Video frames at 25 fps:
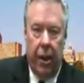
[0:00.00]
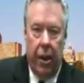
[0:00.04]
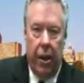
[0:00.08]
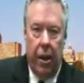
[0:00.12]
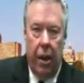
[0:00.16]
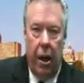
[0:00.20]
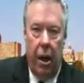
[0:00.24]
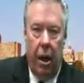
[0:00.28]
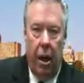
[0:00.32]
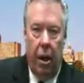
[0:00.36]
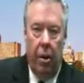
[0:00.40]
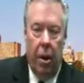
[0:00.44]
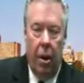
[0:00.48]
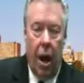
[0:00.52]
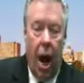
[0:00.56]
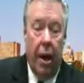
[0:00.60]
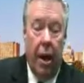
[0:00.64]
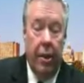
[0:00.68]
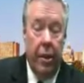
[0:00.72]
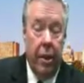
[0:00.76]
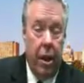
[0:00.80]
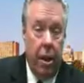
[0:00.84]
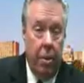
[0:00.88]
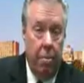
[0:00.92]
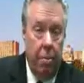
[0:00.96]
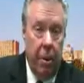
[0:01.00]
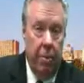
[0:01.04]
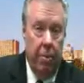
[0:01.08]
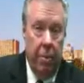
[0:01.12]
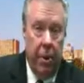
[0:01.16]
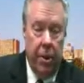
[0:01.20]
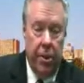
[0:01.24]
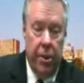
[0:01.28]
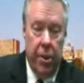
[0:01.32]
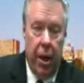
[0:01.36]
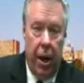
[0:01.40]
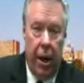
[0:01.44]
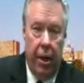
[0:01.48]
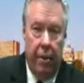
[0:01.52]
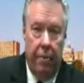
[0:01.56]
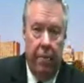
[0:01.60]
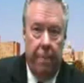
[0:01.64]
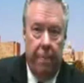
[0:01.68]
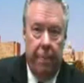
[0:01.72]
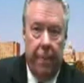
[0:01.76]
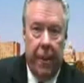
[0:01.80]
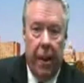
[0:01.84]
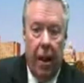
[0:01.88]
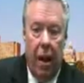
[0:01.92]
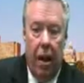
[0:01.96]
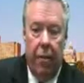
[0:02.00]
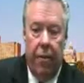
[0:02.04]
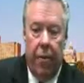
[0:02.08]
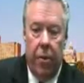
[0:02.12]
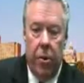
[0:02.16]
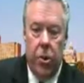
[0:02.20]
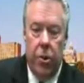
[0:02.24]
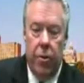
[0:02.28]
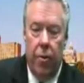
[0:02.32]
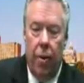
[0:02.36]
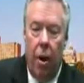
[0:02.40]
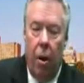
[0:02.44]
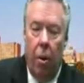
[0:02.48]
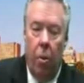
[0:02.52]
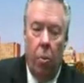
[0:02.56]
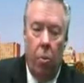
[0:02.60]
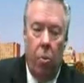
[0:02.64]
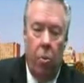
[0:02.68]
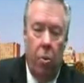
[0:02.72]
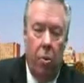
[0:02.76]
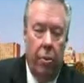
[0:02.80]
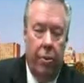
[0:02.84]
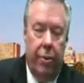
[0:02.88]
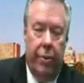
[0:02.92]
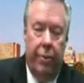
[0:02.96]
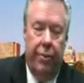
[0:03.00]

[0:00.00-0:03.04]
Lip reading: On the commitment side, first of all,